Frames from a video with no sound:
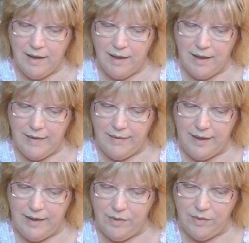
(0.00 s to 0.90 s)

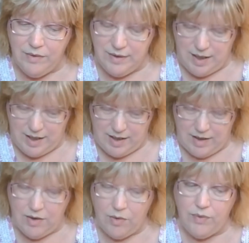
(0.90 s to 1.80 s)
they don't say,
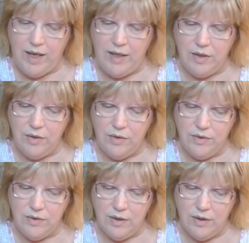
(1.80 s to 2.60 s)
oh, they used,